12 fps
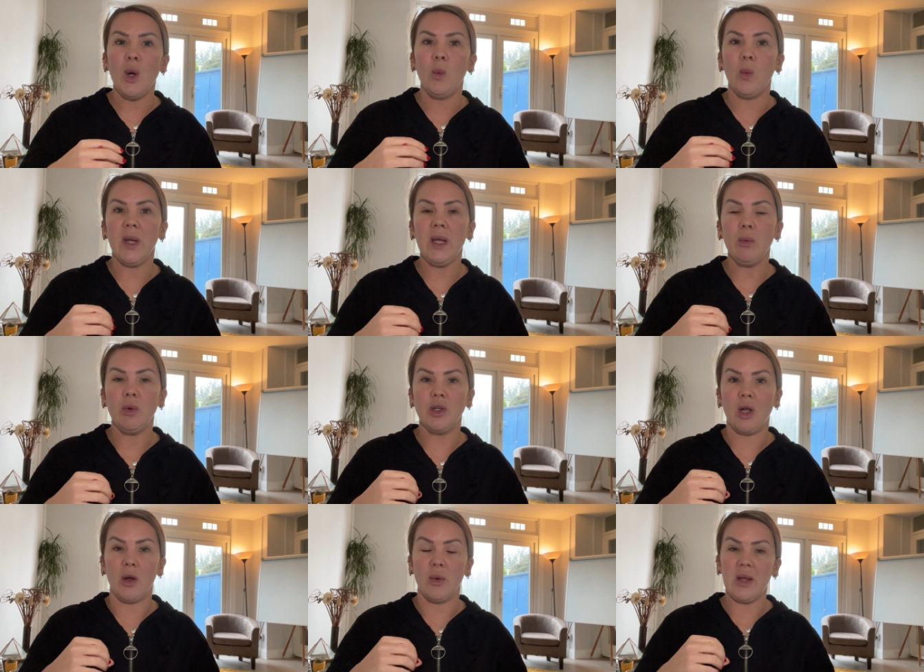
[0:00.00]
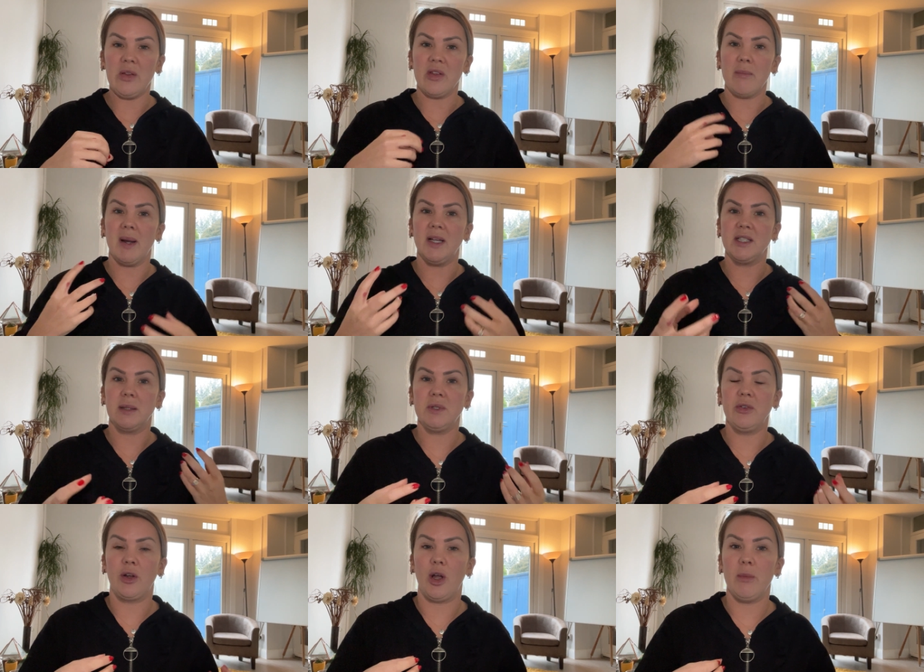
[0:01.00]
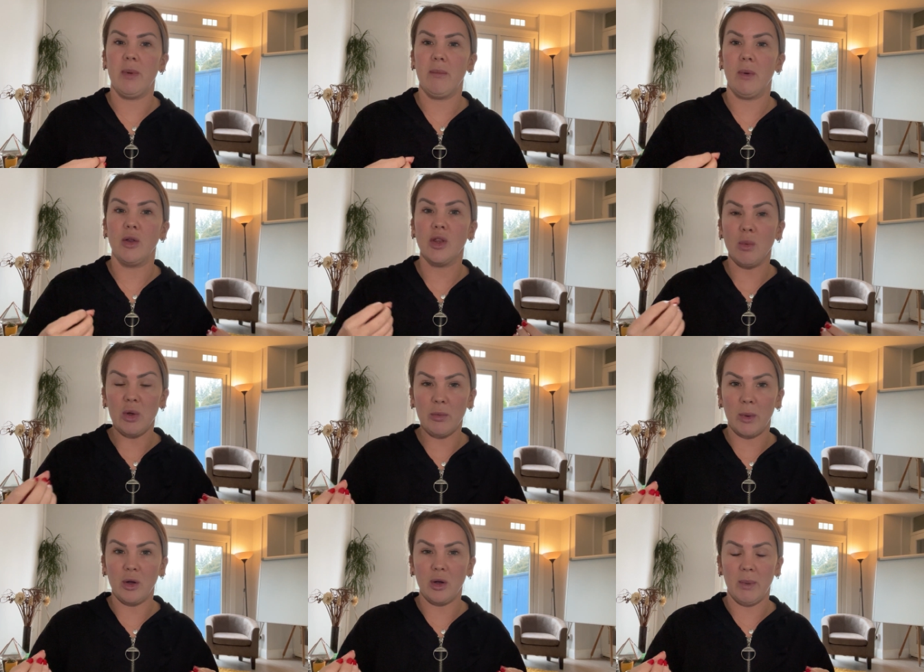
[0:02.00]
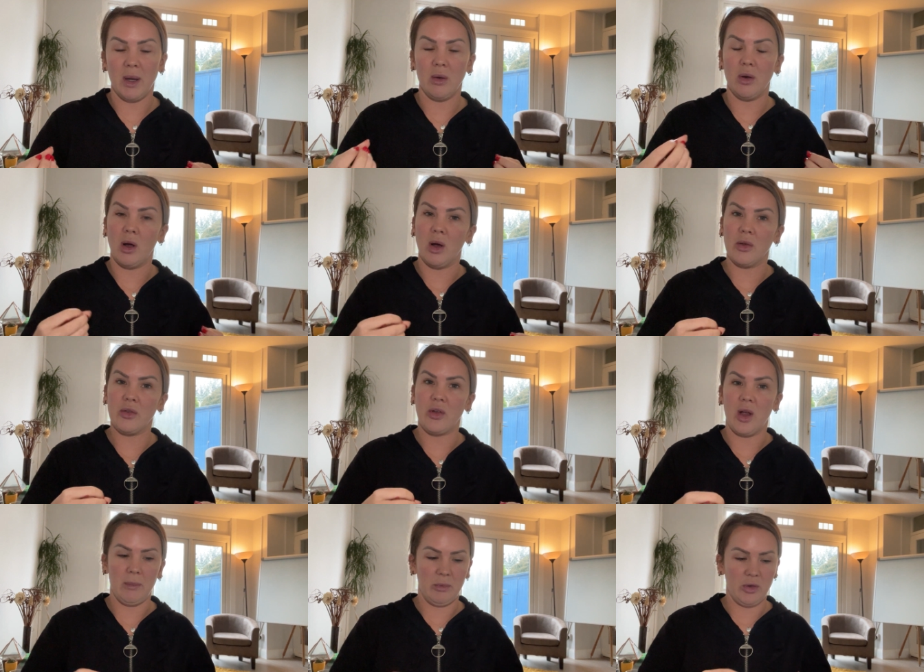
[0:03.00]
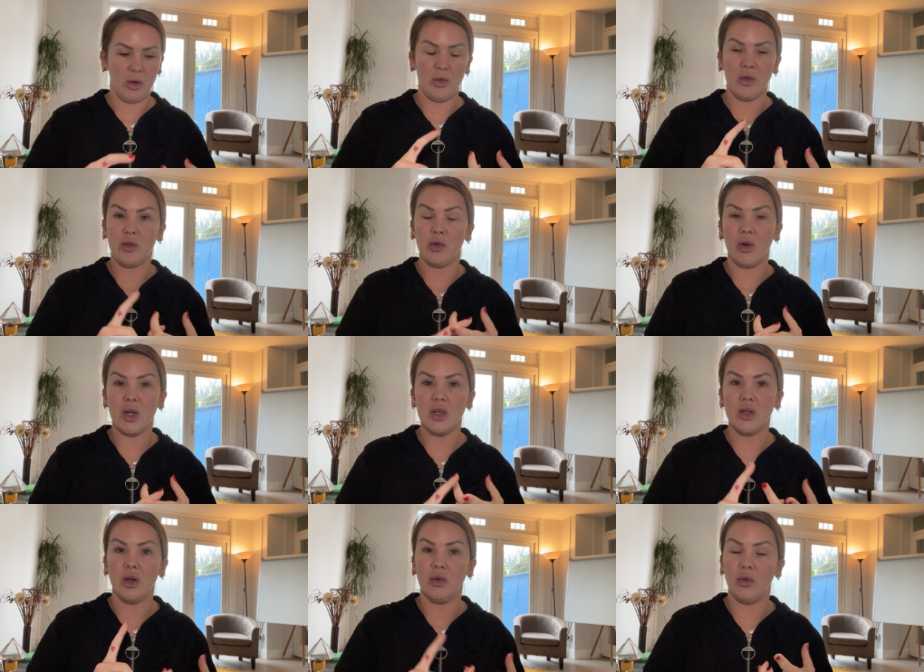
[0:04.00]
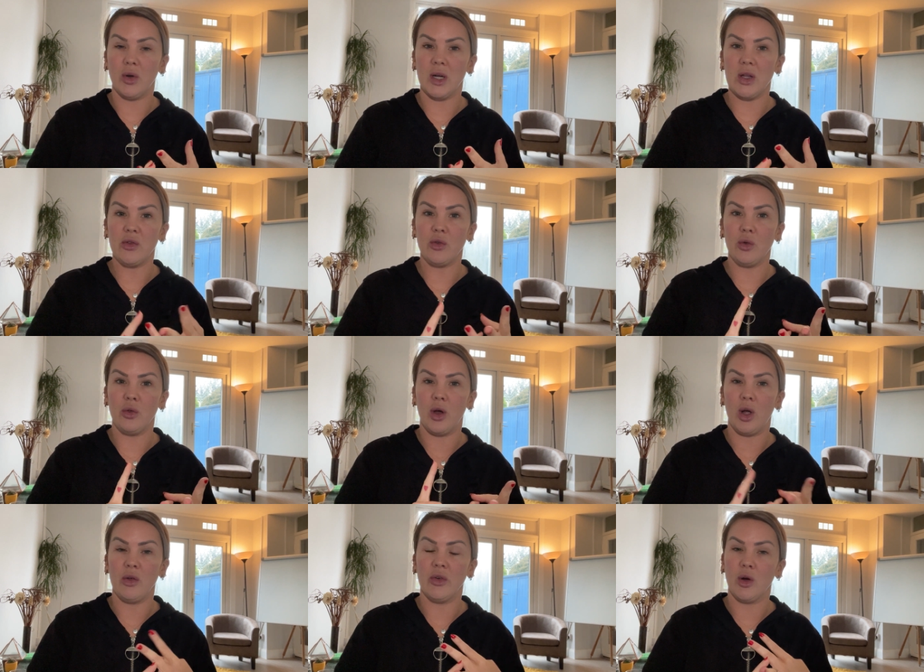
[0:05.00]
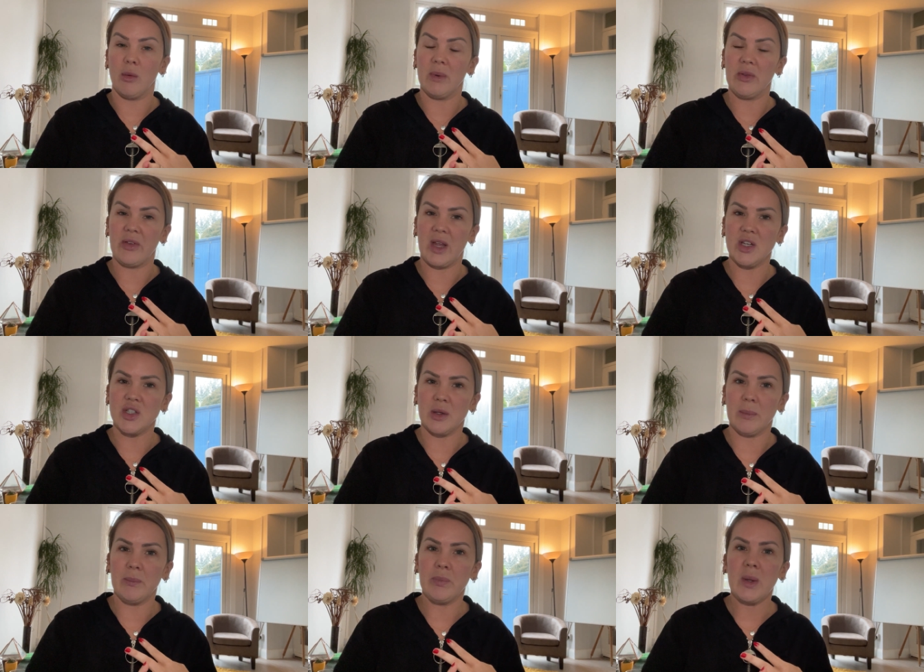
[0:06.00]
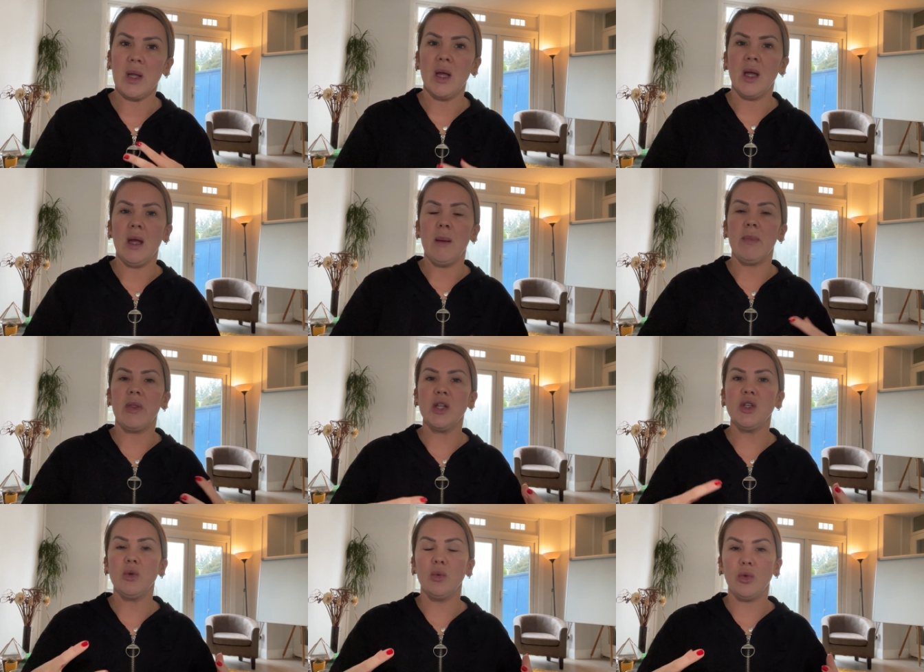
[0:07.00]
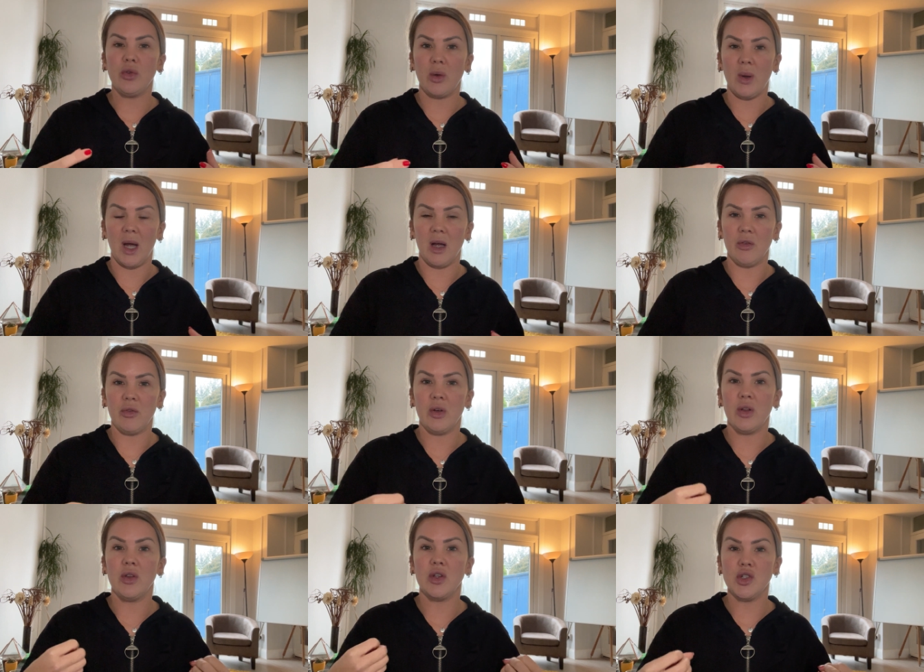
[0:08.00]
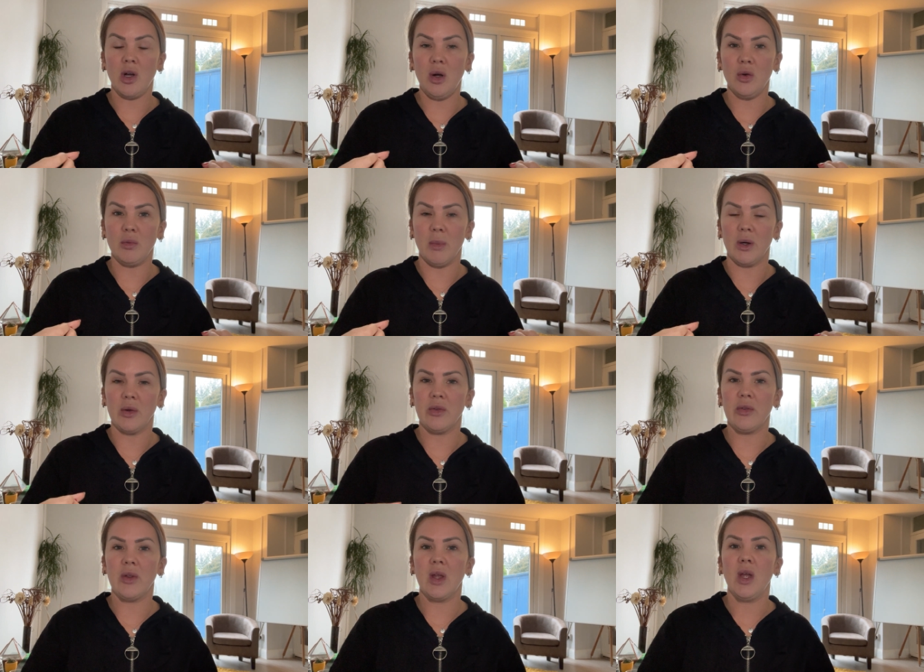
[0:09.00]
we would go into the maladaptive coping mode that we spoke about last time, so the surrender, avoidance, or the overcompensation. But then you also have the child modes.